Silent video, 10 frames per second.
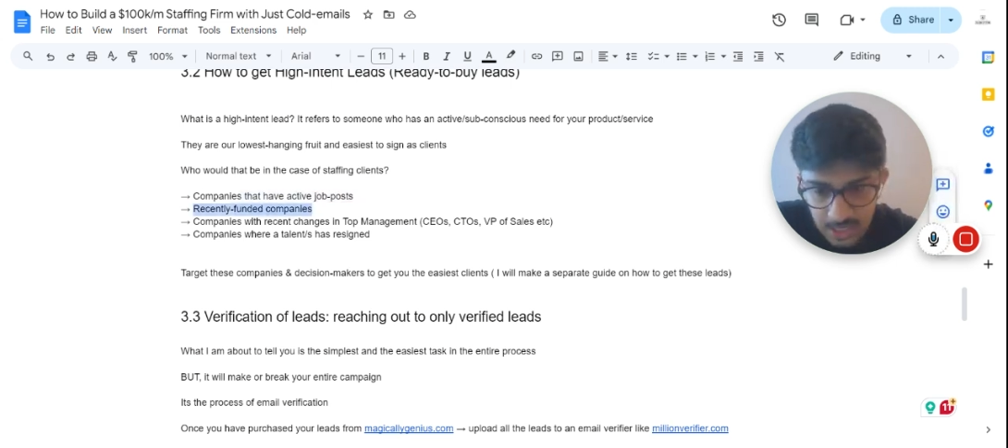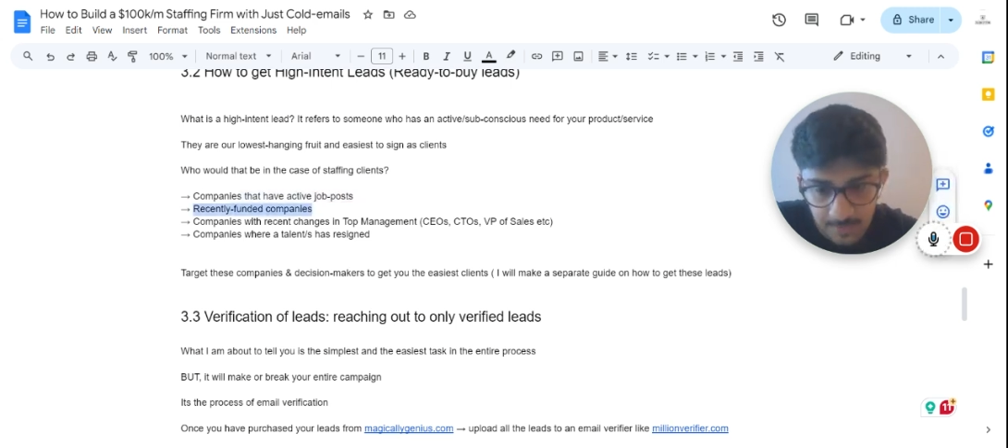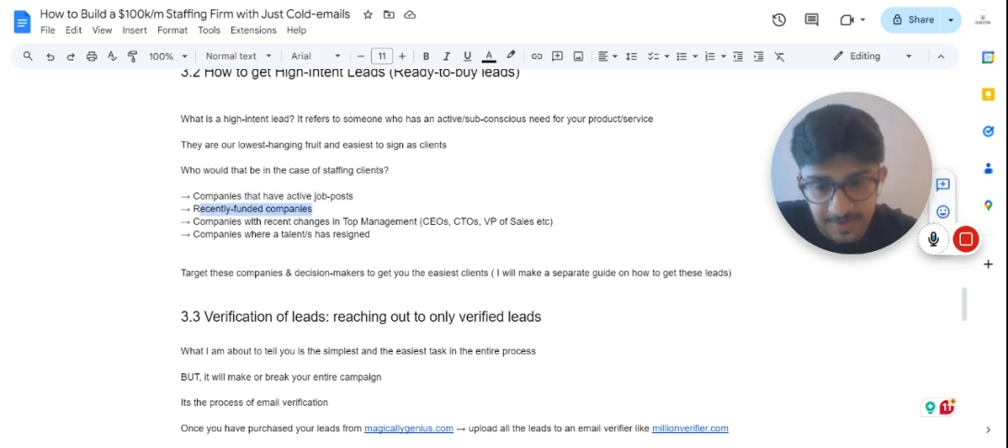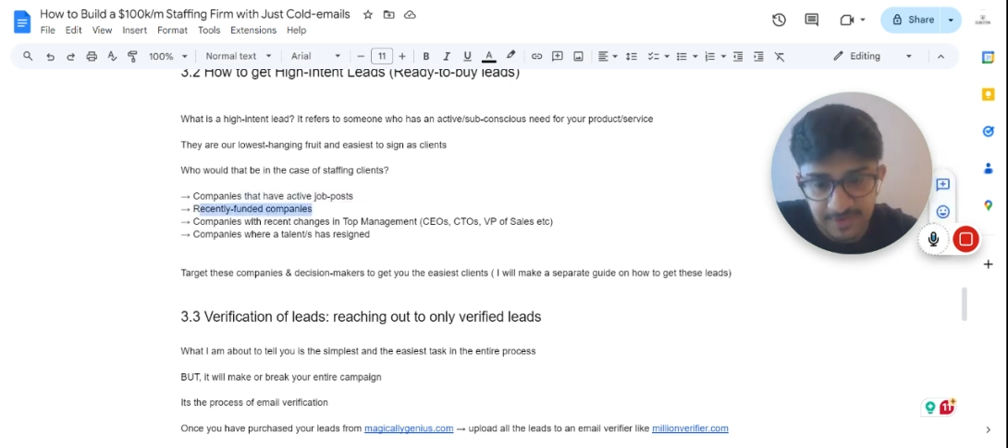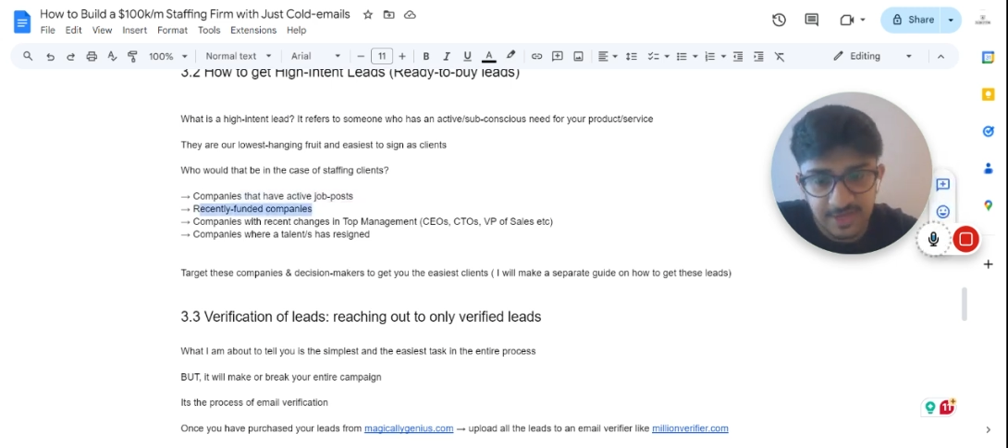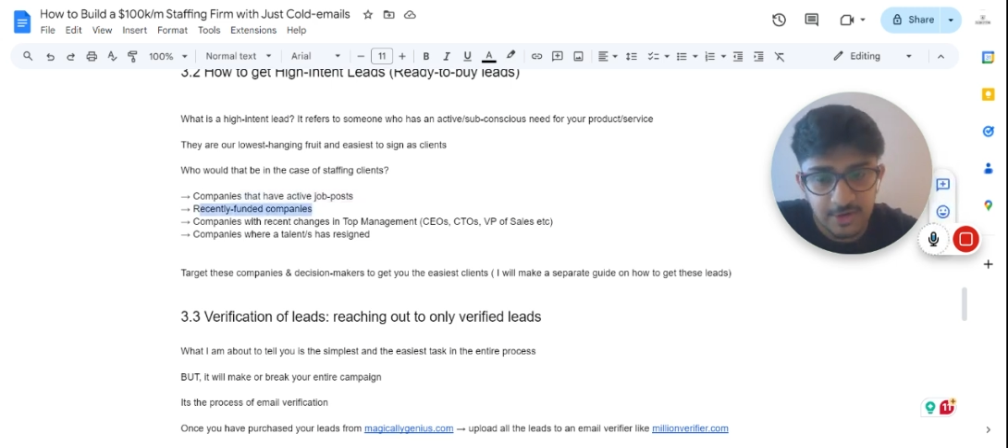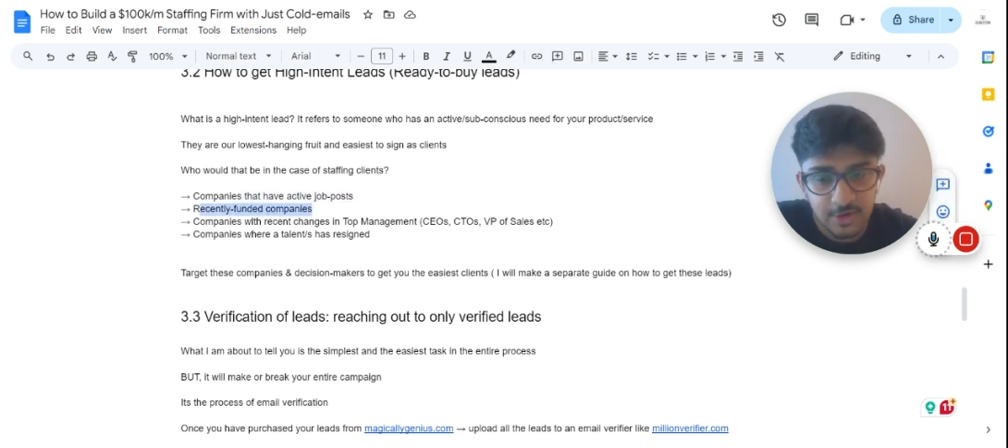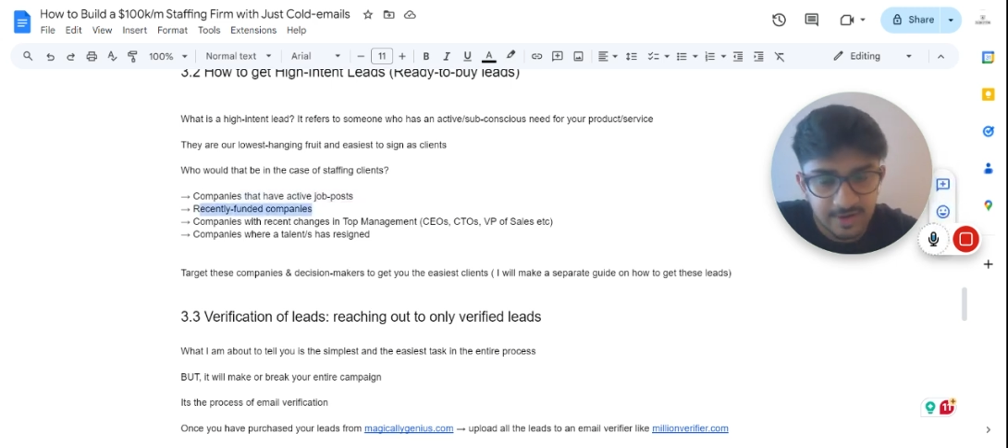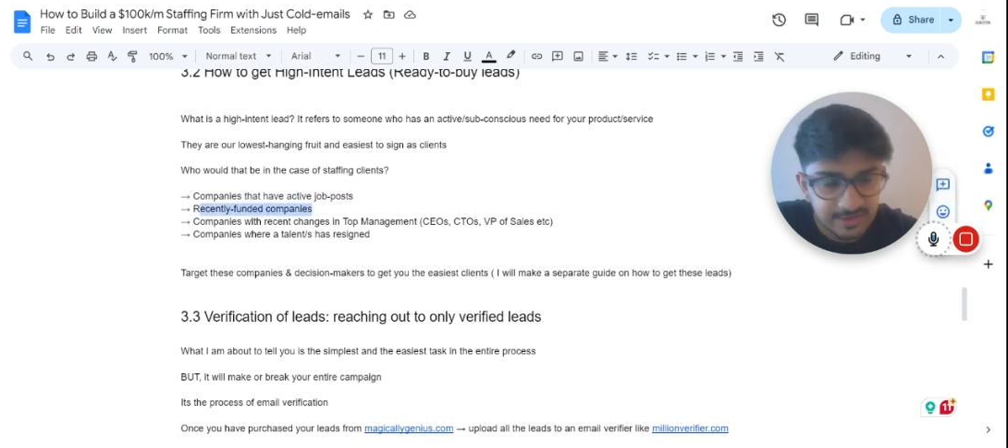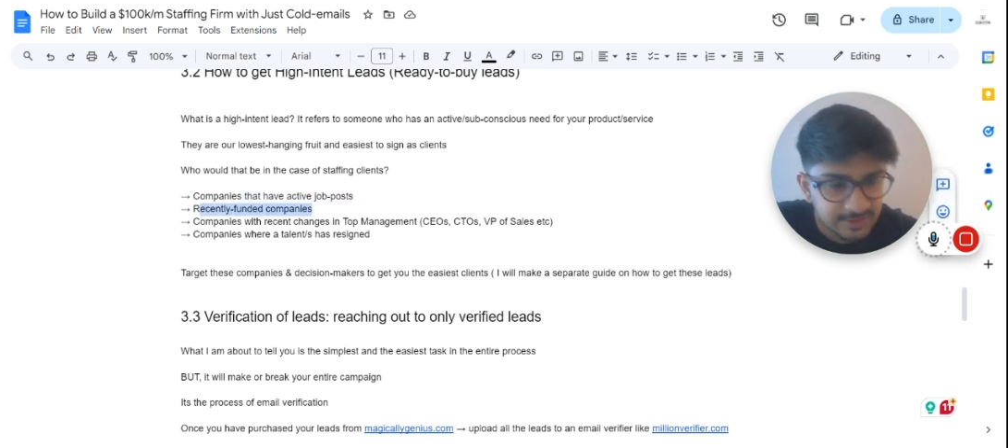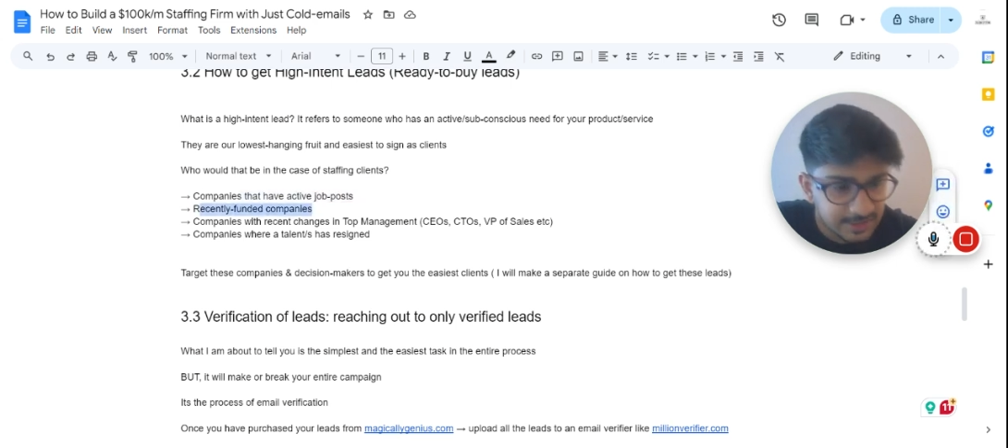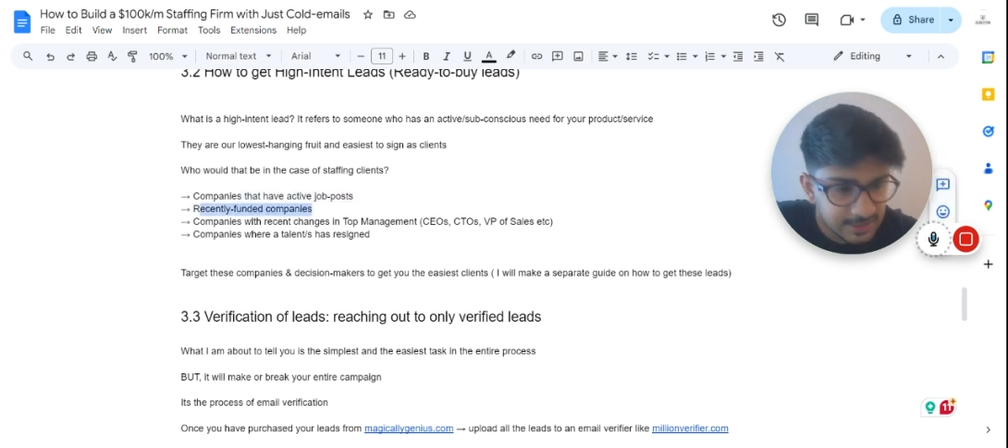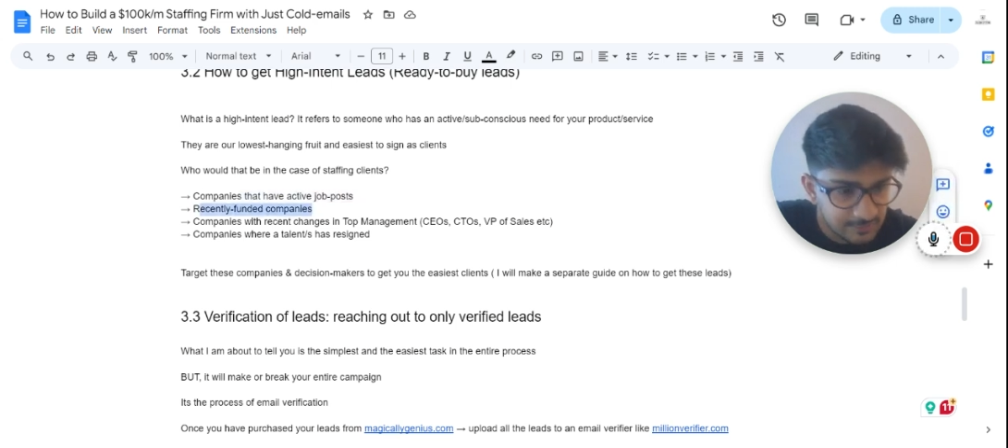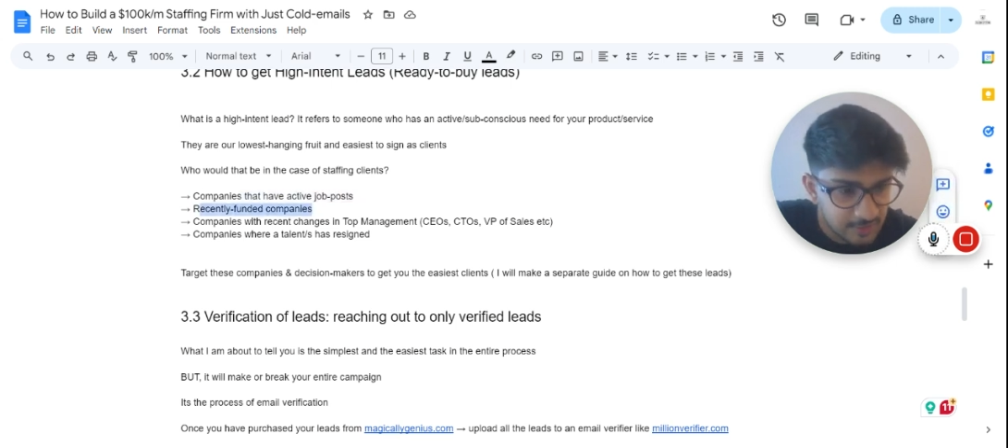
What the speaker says: companies that got recently